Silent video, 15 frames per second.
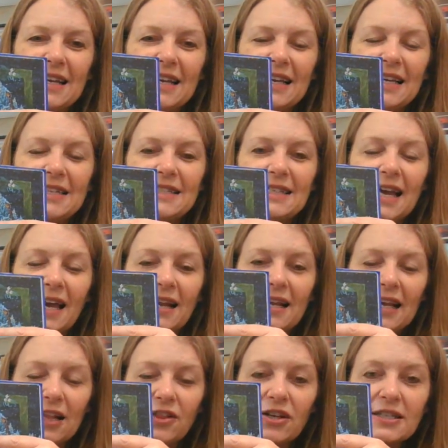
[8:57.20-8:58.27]

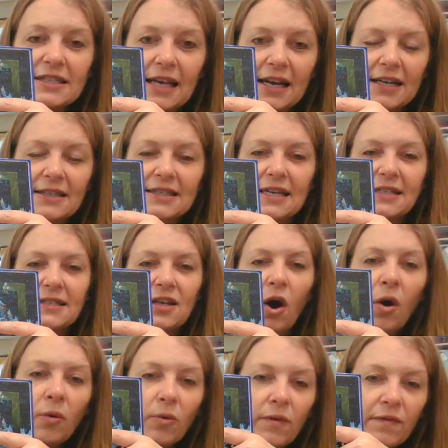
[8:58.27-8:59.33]
He looks at it and says,
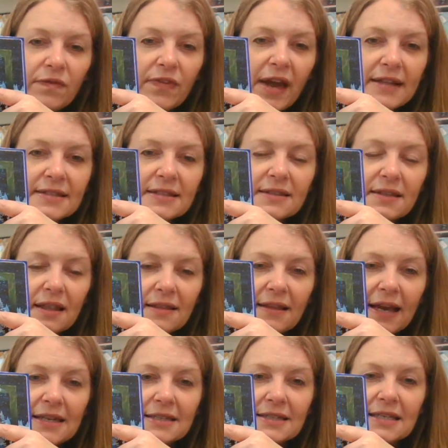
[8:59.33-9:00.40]
"Oh, that's the
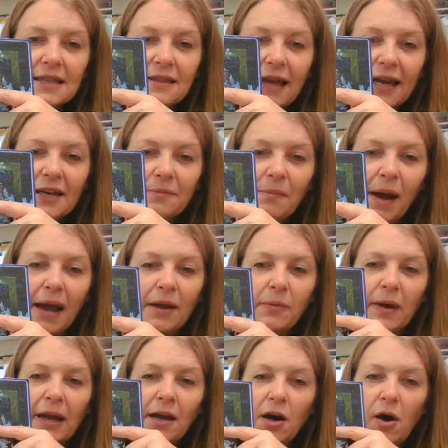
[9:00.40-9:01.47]
light to light my
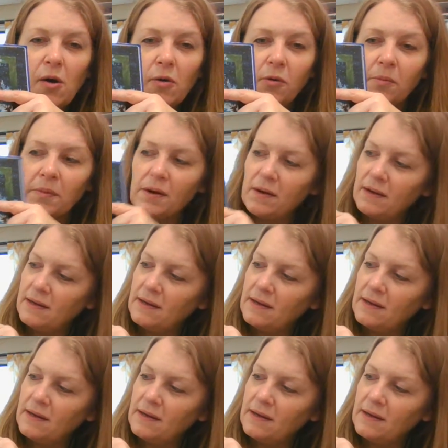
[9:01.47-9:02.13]
way home."